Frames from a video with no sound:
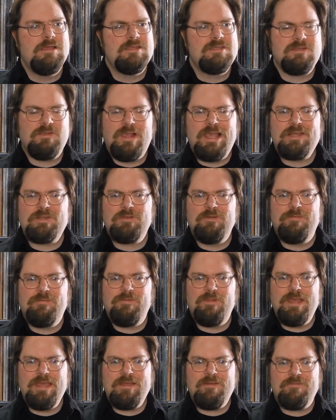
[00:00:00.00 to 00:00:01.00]
slasher
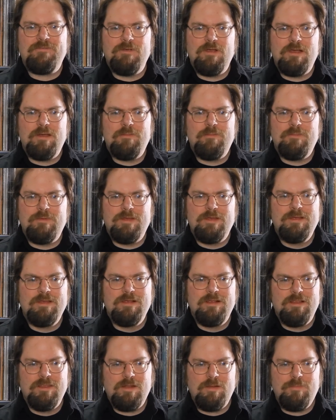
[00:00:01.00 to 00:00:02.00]
flick from a
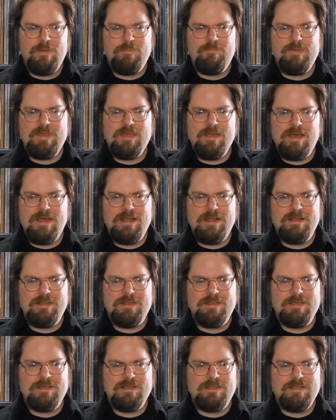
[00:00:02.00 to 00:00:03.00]
little bit
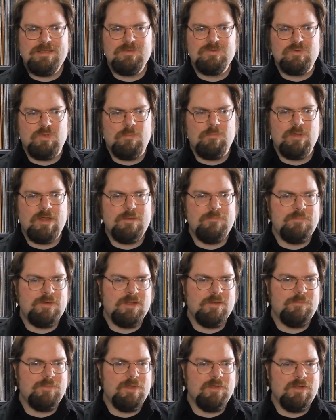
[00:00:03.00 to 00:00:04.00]
beyond the usual bread and
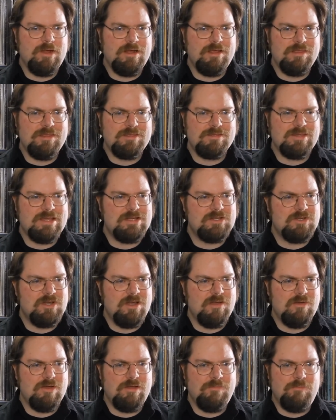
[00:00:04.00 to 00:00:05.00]
butter period of the
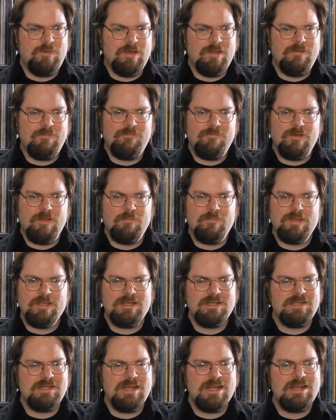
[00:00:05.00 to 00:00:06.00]
slasher era, but from
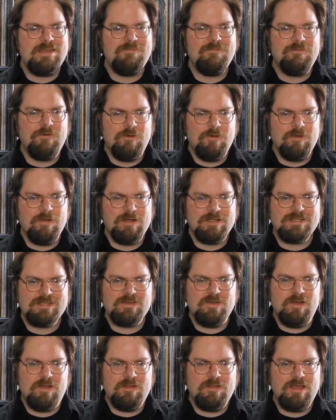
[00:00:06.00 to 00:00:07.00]
1984.
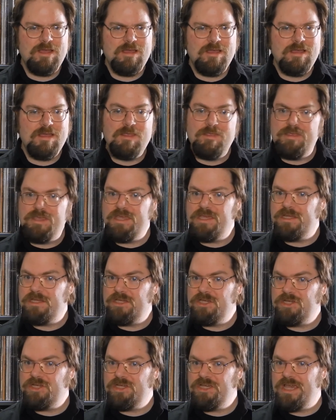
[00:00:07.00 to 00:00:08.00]
It's called The
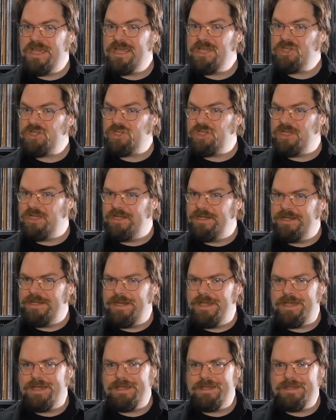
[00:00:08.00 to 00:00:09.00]

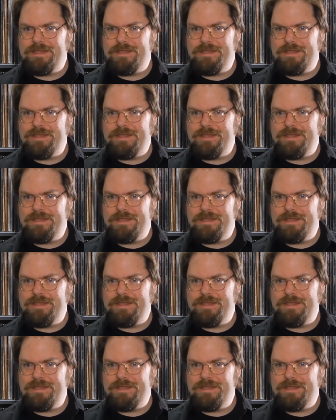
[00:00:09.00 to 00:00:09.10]
Initiation.